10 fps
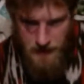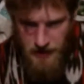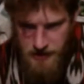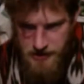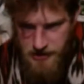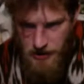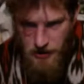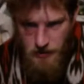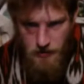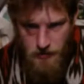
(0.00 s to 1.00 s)

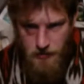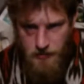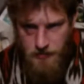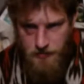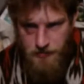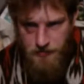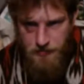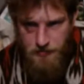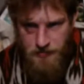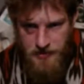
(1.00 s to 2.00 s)
So
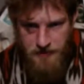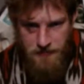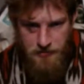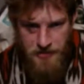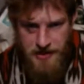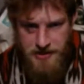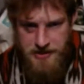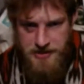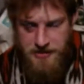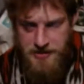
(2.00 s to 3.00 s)
different
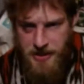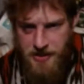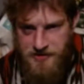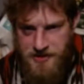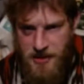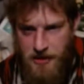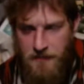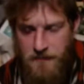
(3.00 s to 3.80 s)
pages. There's IMCF.